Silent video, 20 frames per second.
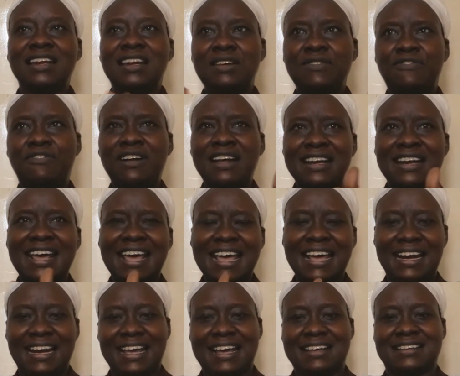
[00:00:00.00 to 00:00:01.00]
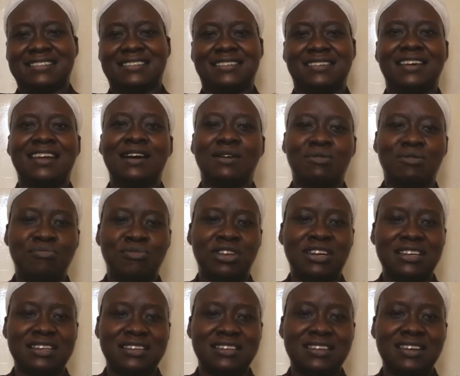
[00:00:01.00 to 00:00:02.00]
different areas in a
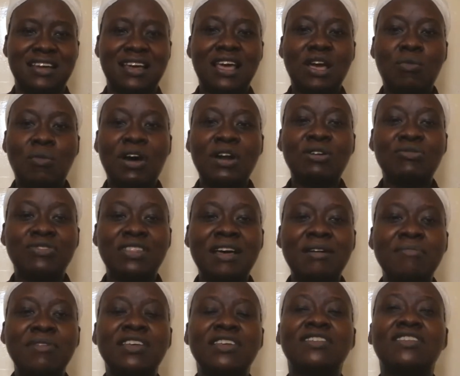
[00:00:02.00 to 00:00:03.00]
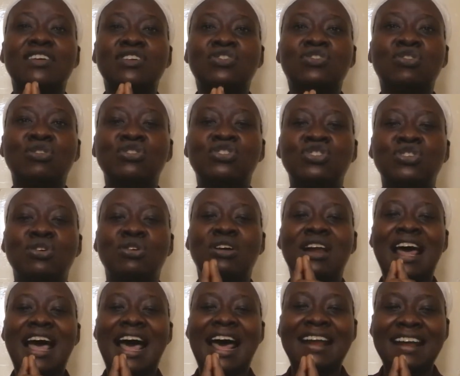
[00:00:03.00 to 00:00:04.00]
community. One of them is
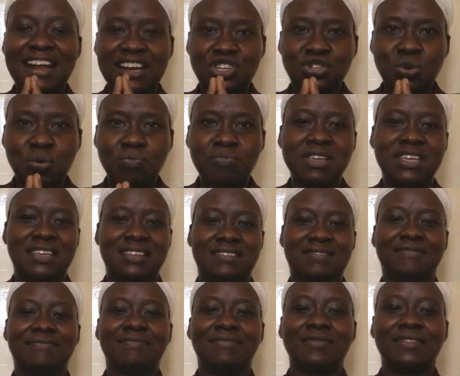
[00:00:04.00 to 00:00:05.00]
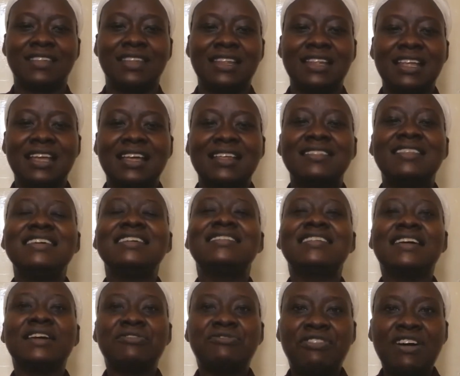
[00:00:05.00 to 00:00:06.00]
social anatomy.
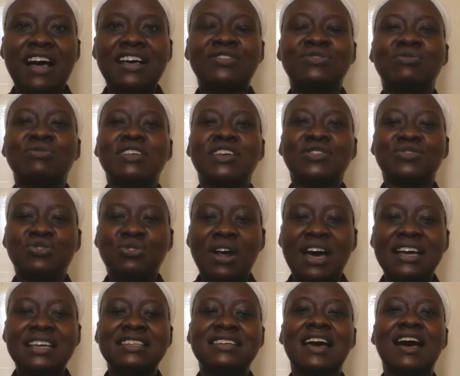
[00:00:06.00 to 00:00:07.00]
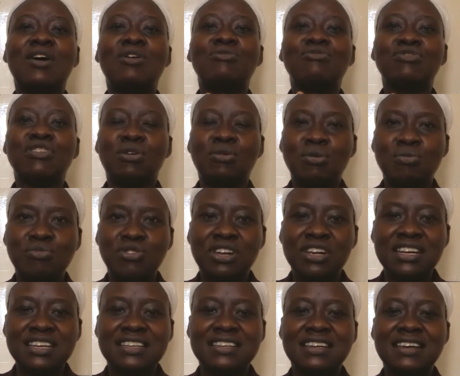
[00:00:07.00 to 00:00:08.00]
This refers to the structure of the
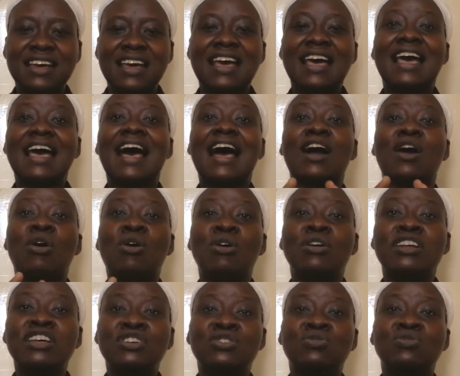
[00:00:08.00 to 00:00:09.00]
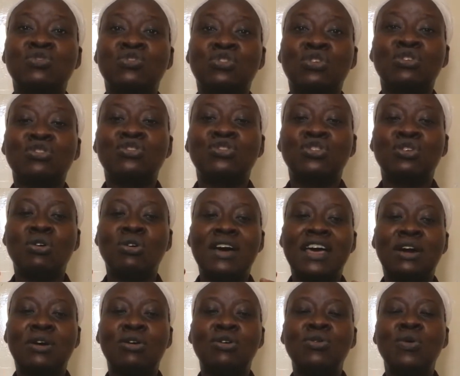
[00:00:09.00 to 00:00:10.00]
community according to
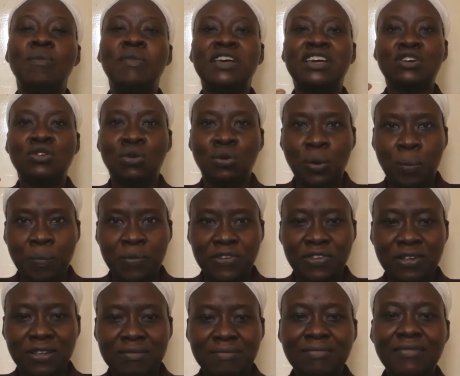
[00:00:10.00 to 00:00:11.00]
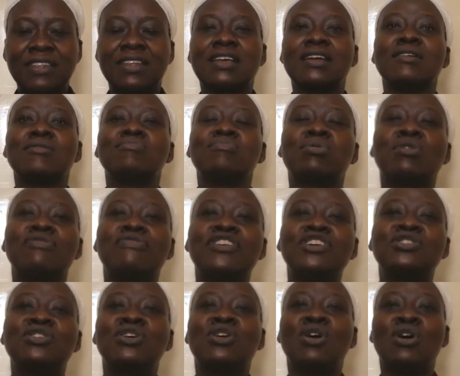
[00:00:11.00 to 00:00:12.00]
socio-economic groups,
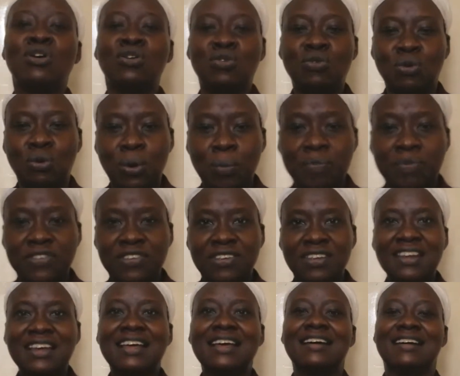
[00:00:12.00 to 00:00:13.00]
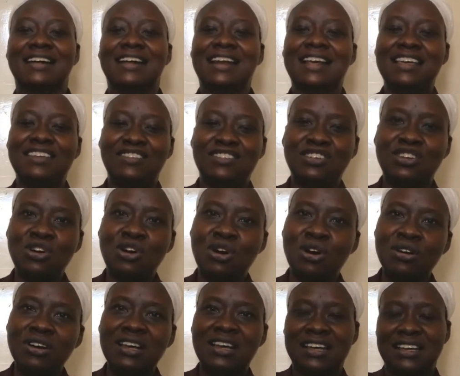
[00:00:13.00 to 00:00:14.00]
professional groups,
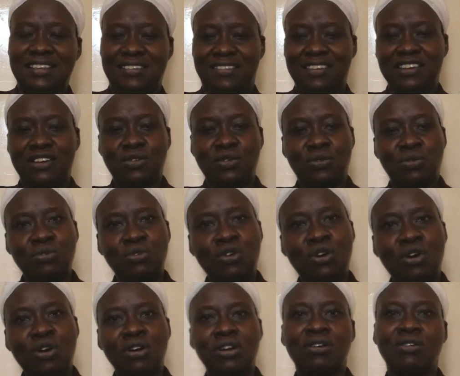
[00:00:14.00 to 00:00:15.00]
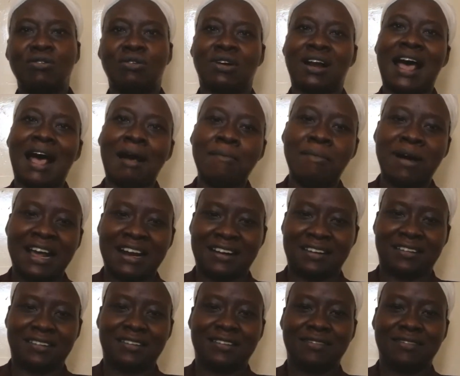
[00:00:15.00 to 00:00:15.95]
religion, is it rural or urban?